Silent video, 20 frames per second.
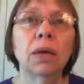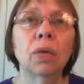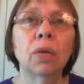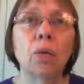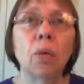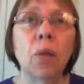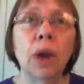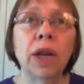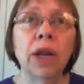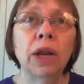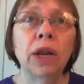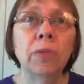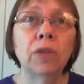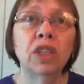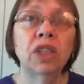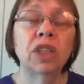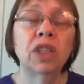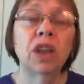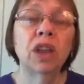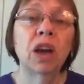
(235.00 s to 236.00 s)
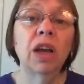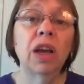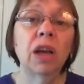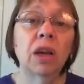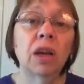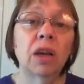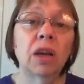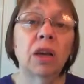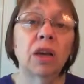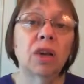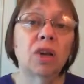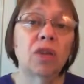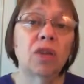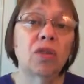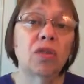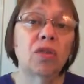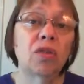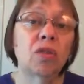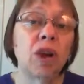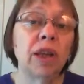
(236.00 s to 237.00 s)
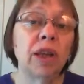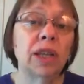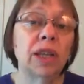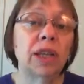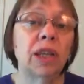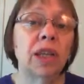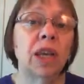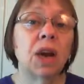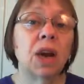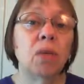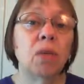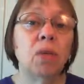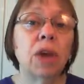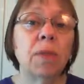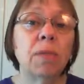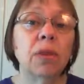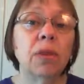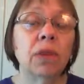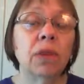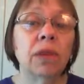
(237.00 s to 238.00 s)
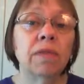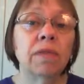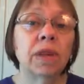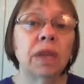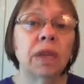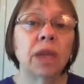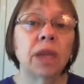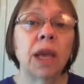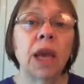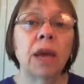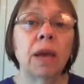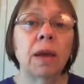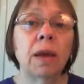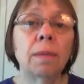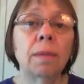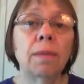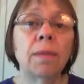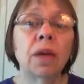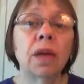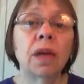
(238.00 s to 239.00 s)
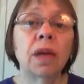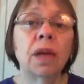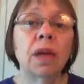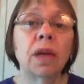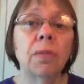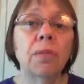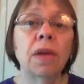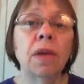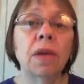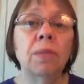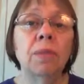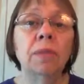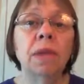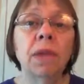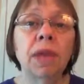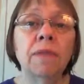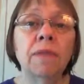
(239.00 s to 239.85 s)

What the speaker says: when Messiah Christ that we believe in came, people didn't even